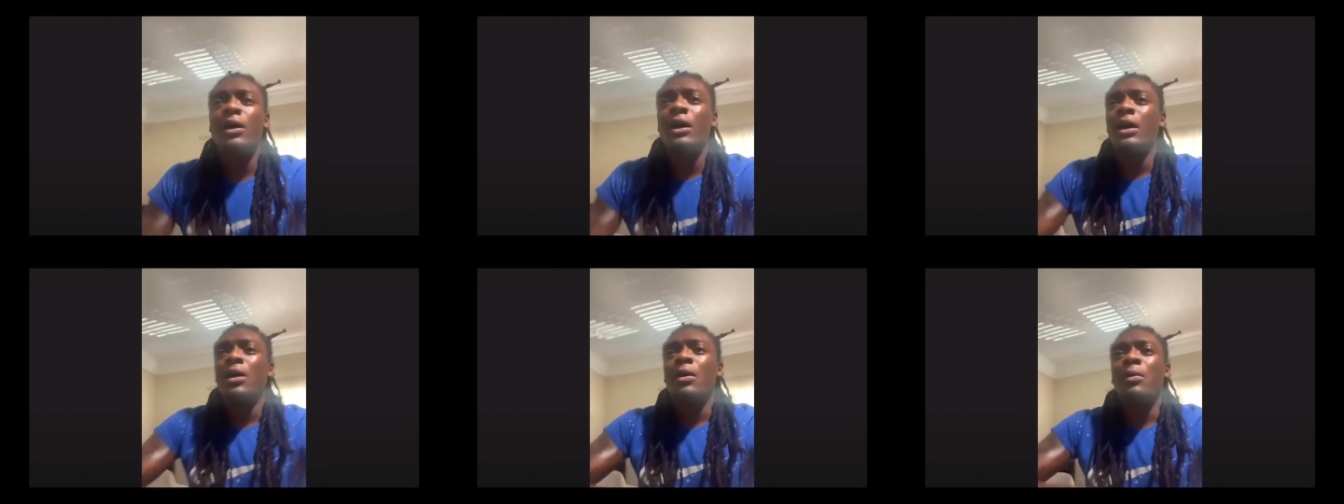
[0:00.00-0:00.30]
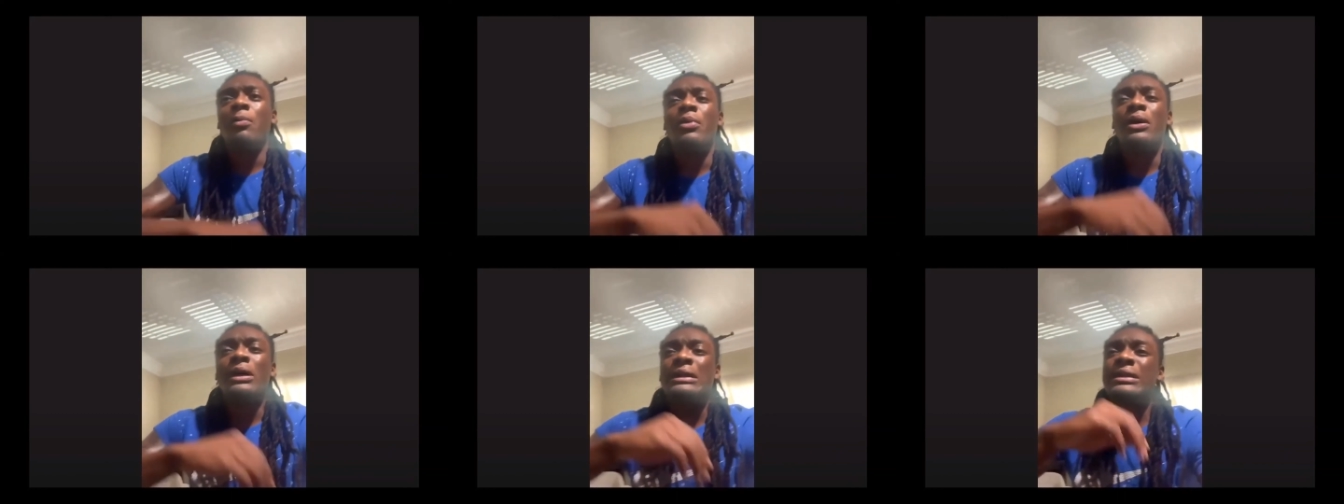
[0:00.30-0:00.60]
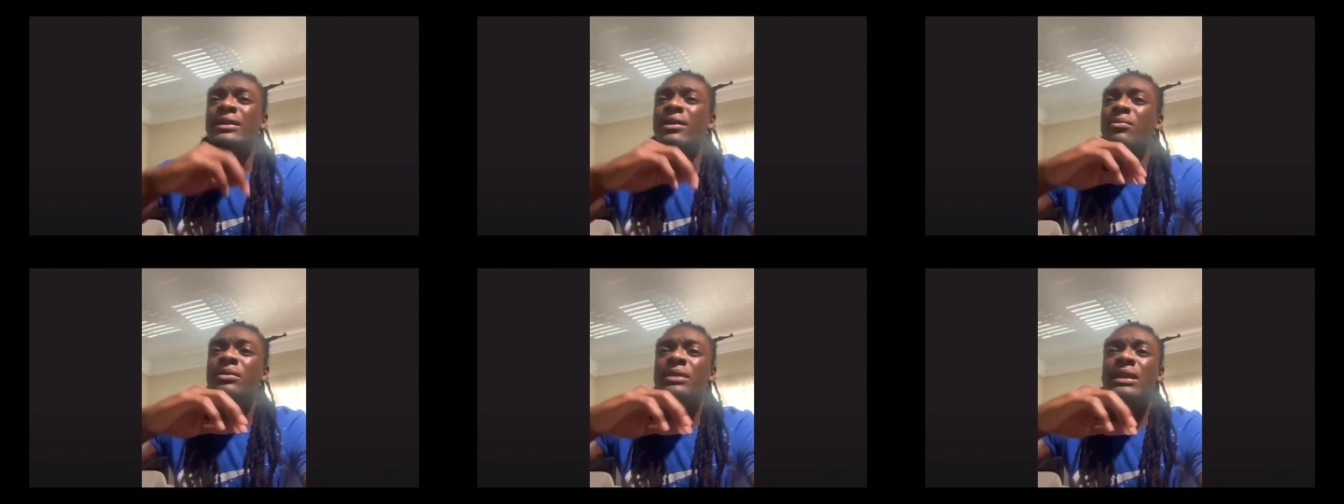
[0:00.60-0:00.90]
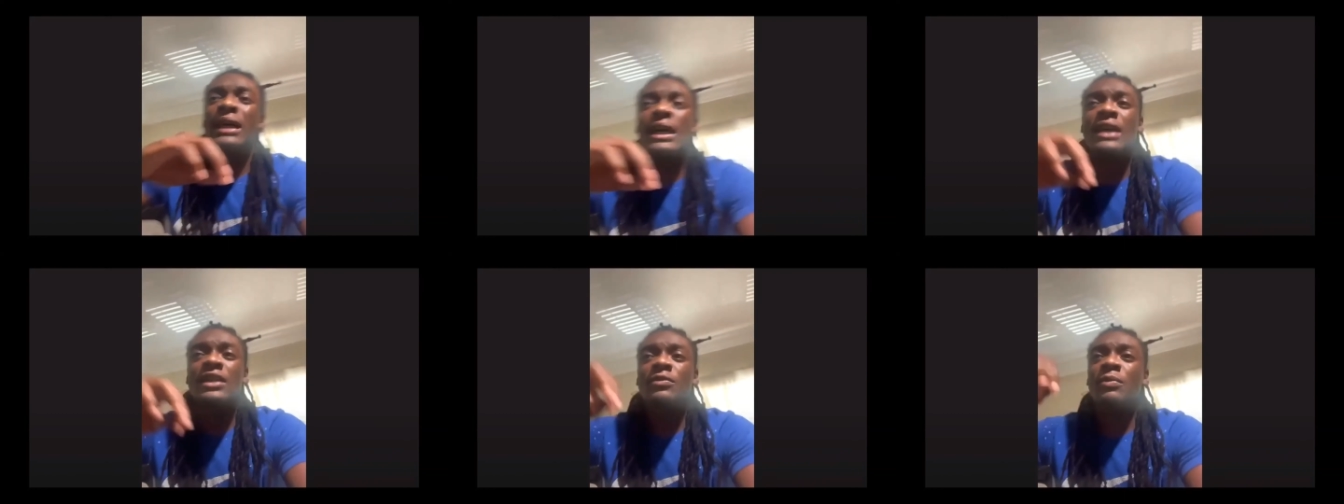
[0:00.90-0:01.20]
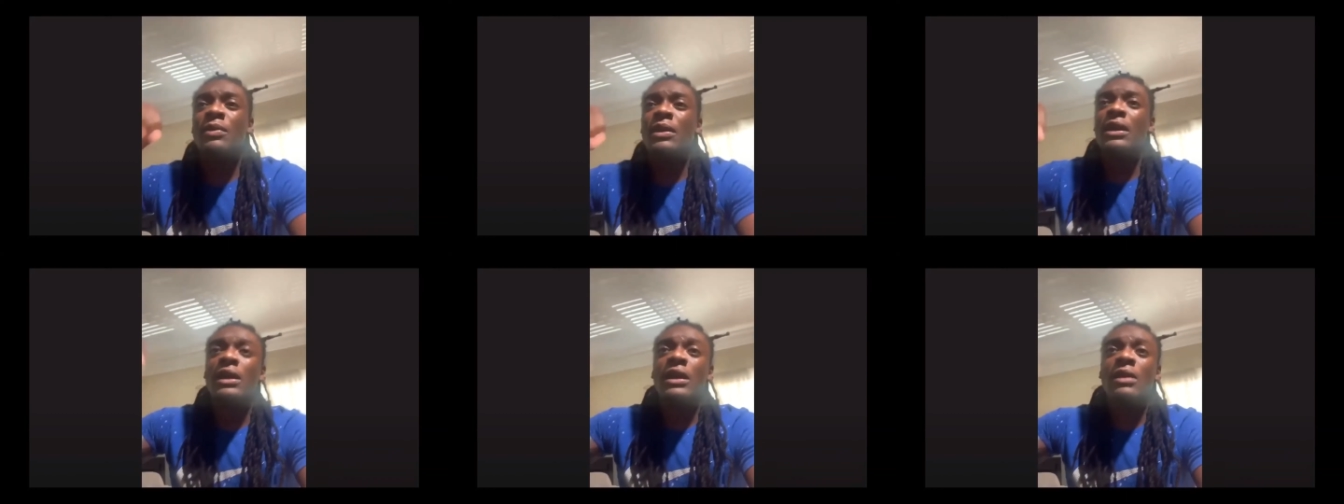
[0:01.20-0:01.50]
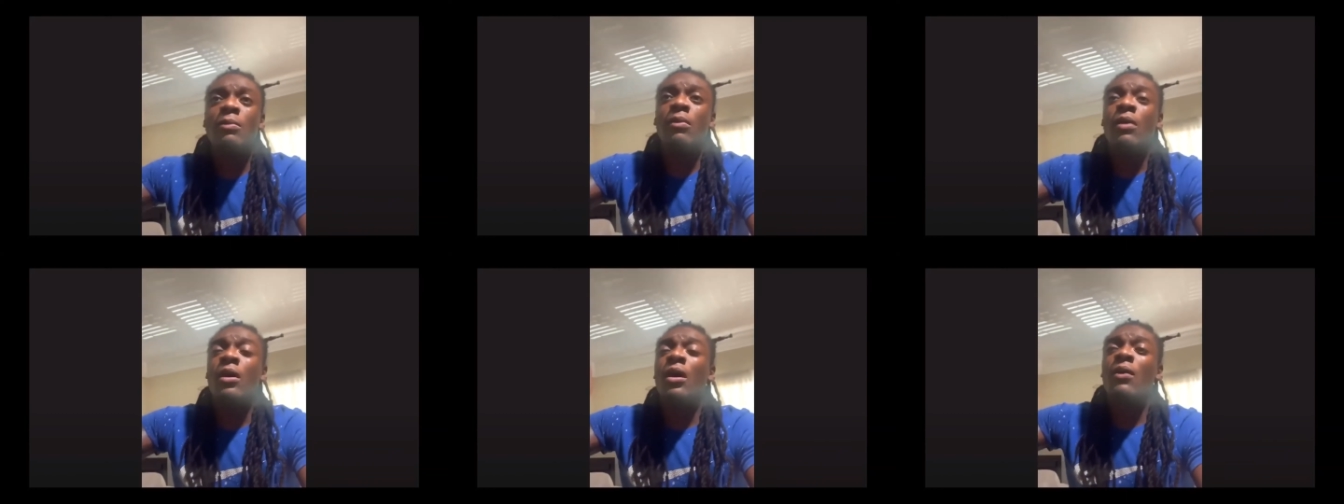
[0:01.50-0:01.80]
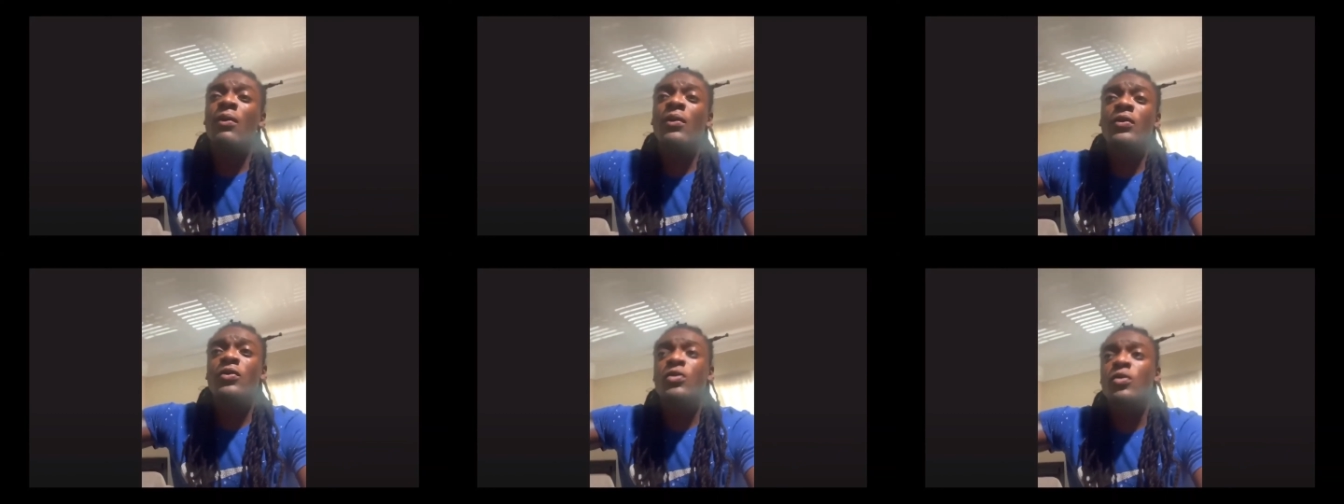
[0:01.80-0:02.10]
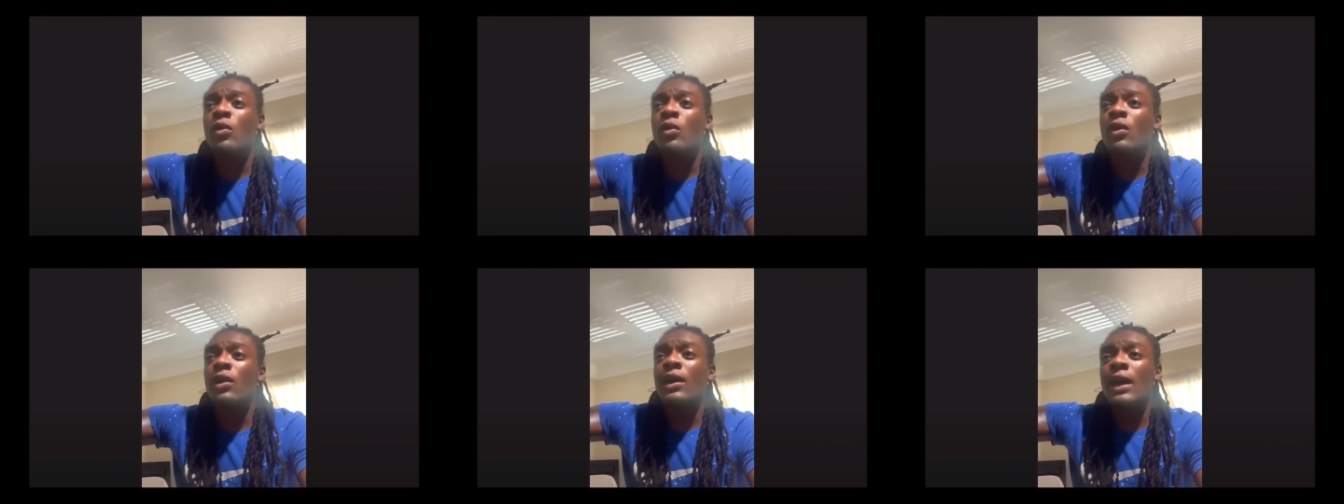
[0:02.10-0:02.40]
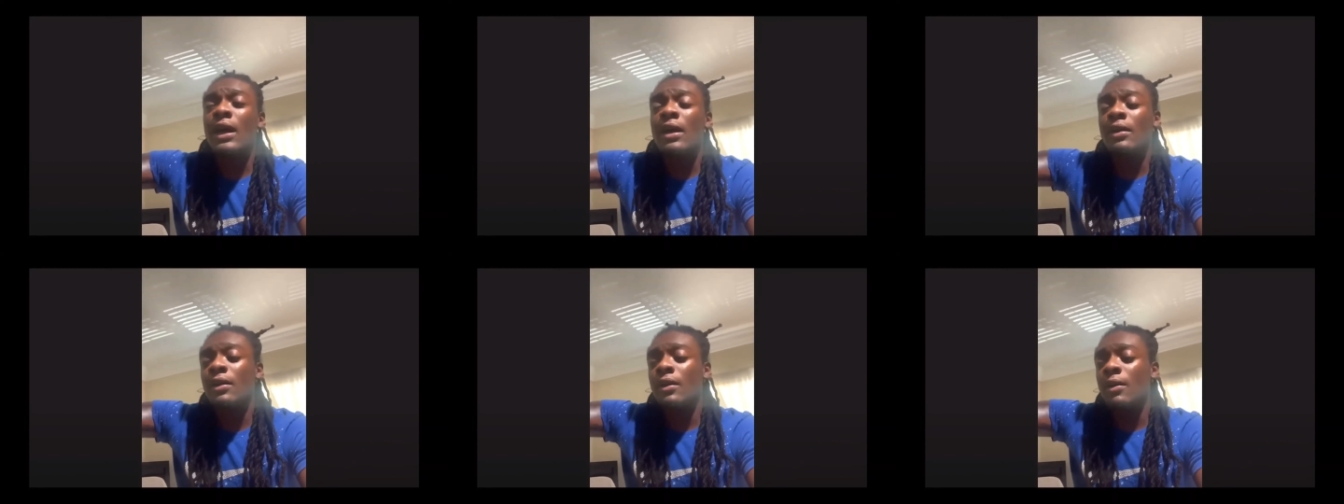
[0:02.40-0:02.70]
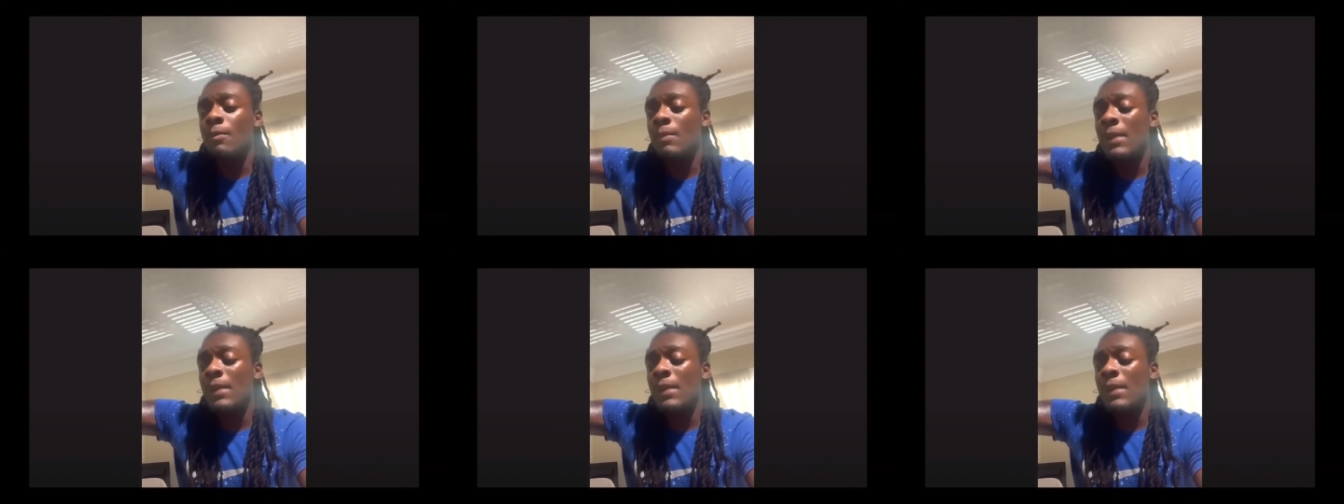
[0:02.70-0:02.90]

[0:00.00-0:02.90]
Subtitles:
But sometimes me and Imari used to work out in the back of